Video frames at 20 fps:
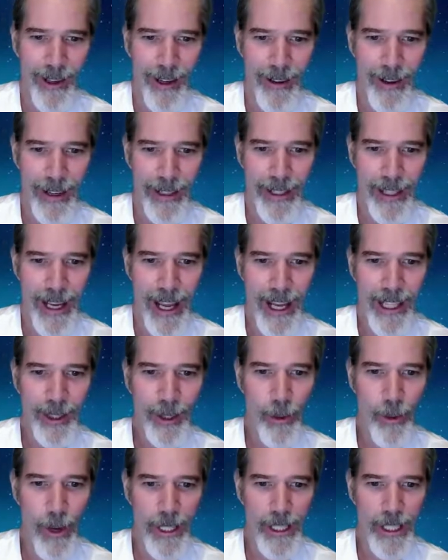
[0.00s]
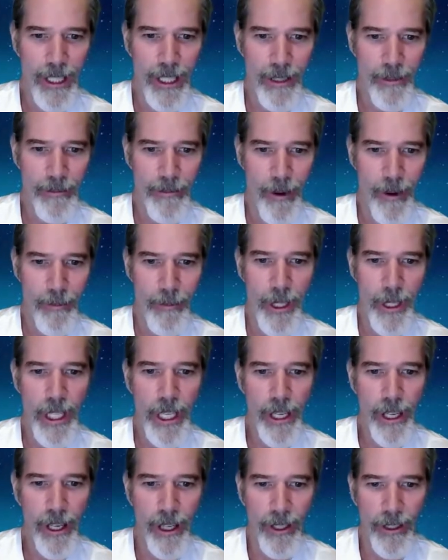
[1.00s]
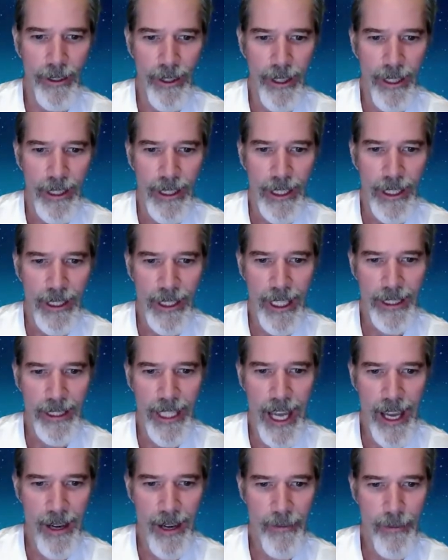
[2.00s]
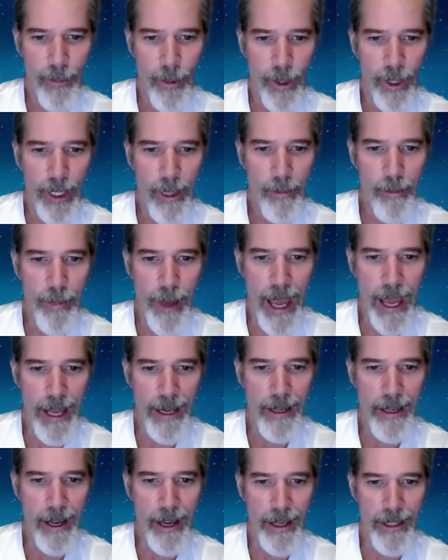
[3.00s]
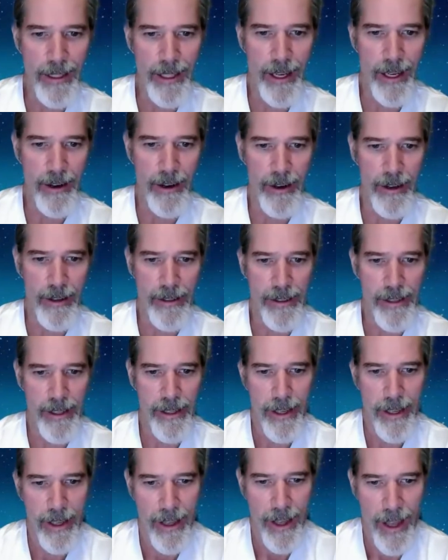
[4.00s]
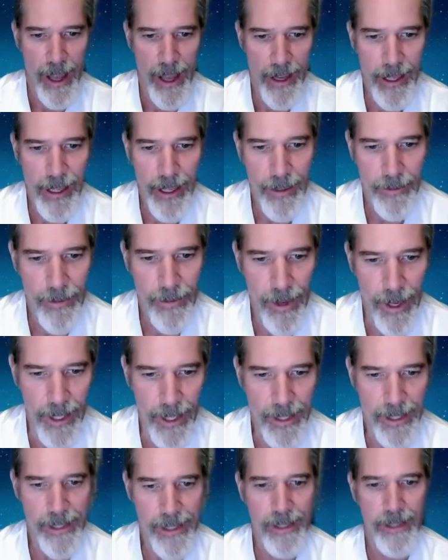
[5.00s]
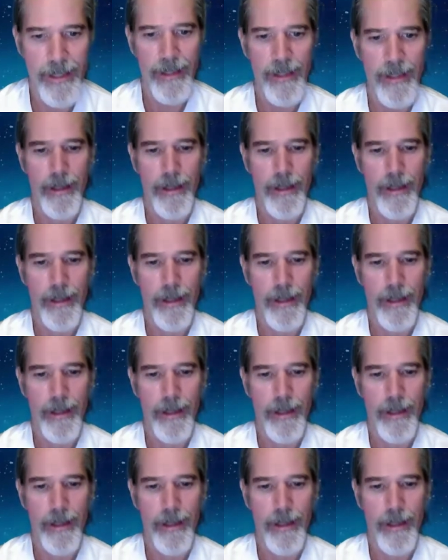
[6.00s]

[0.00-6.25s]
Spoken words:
All right, the next question from Jill. She says, I have really bad night terrors. Any advice?